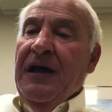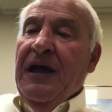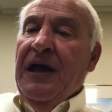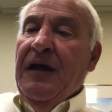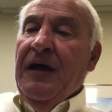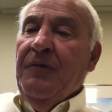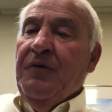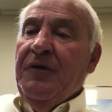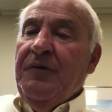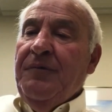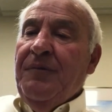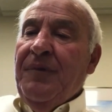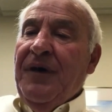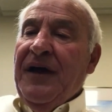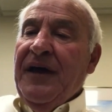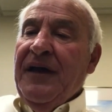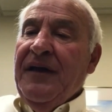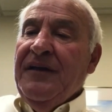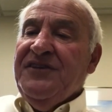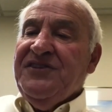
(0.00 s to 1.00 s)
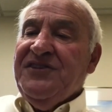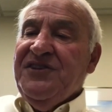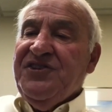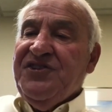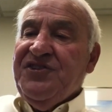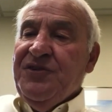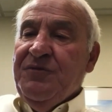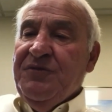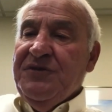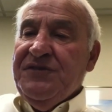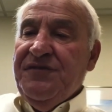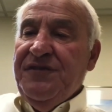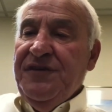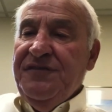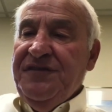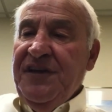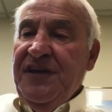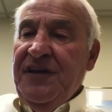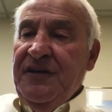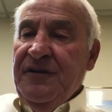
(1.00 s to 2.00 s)
when my sister was
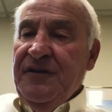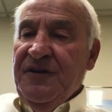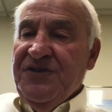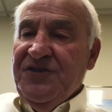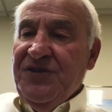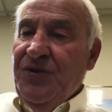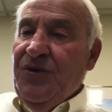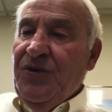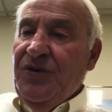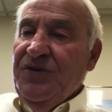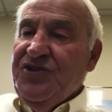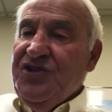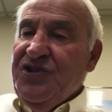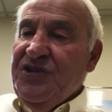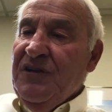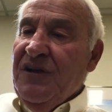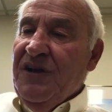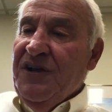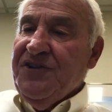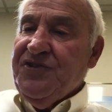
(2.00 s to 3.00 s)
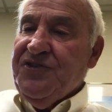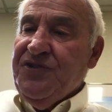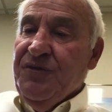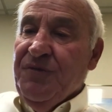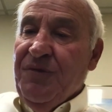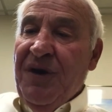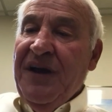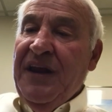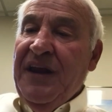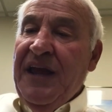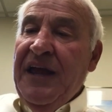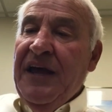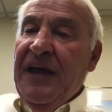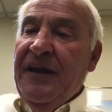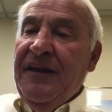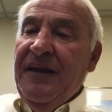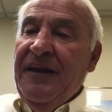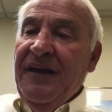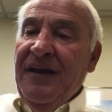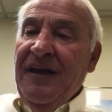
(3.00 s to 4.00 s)
15 years old, she lost her right
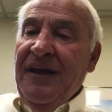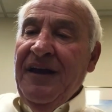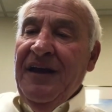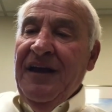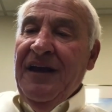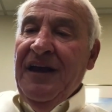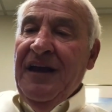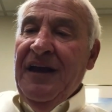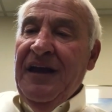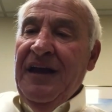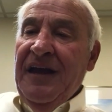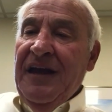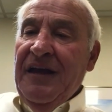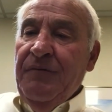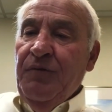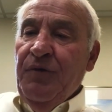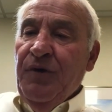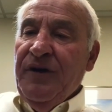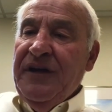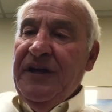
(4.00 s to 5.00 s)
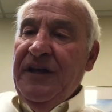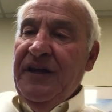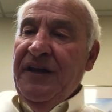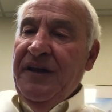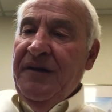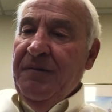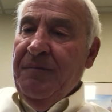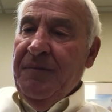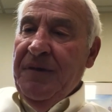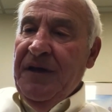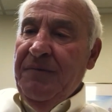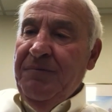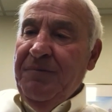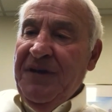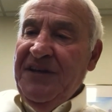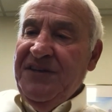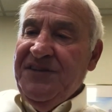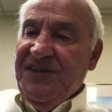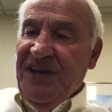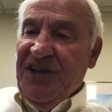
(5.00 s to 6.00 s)
hand working in a
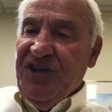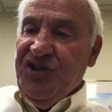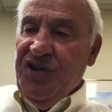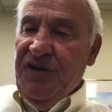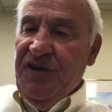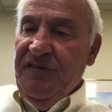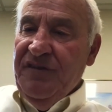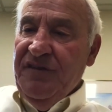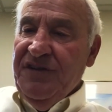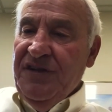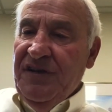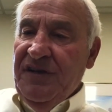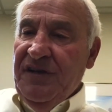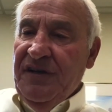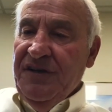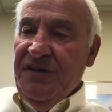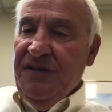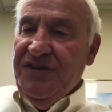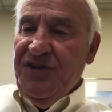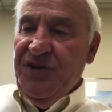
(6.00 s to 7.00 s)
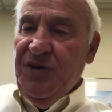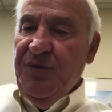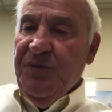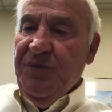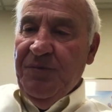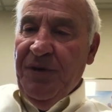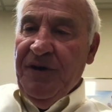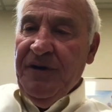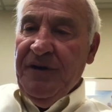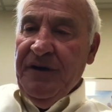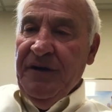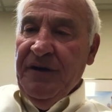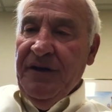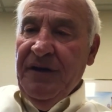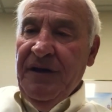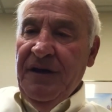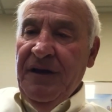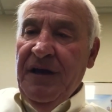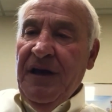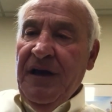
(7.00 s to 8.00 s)
meat section at a supermarket.
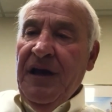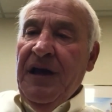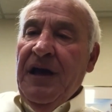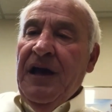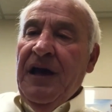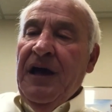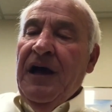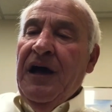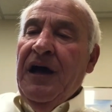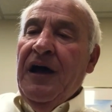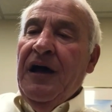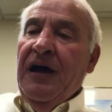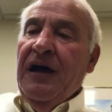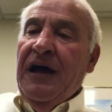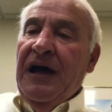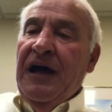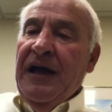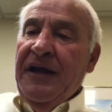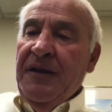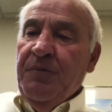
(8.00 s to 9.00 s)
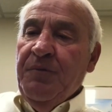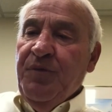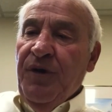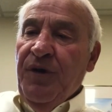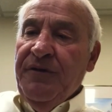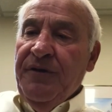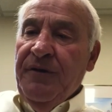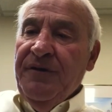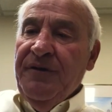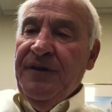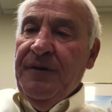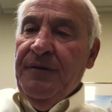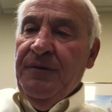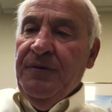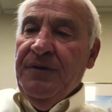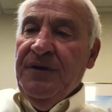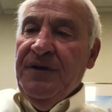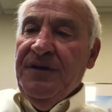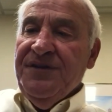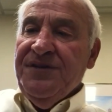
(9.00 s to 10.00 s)
I had a brother that
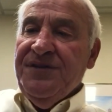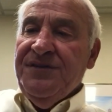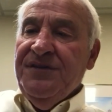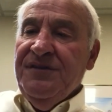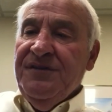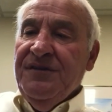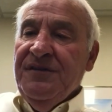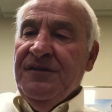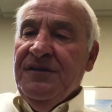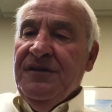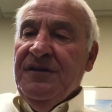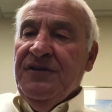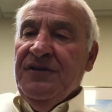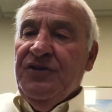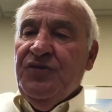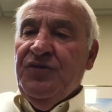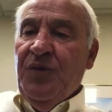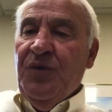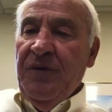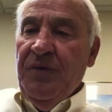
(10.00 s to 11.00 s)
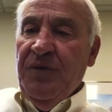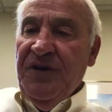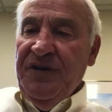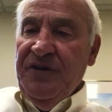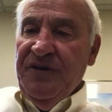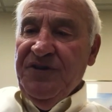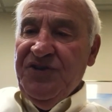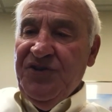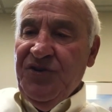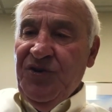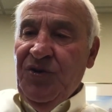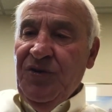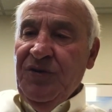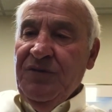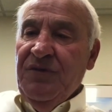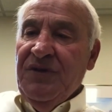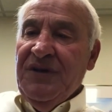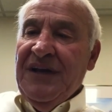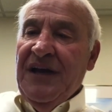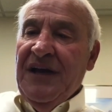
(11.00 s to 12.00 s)
was 21 years
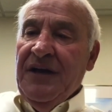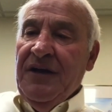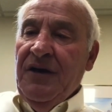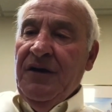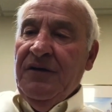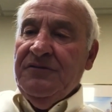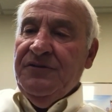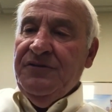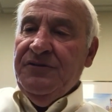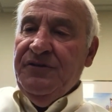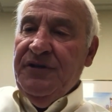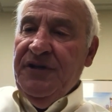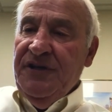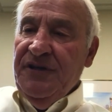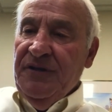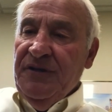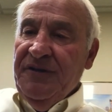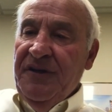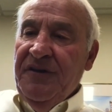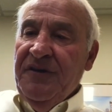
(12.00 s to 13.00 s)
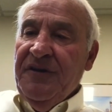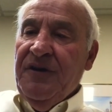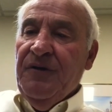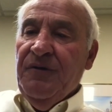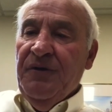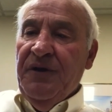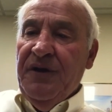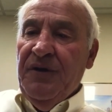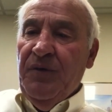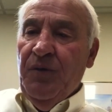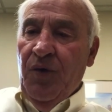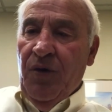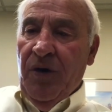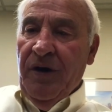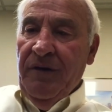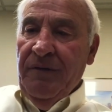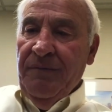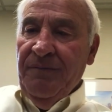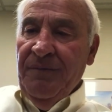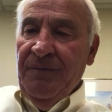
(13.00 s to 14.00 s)
old, got killed in the Korean
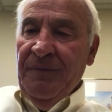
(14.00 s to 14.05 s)
War.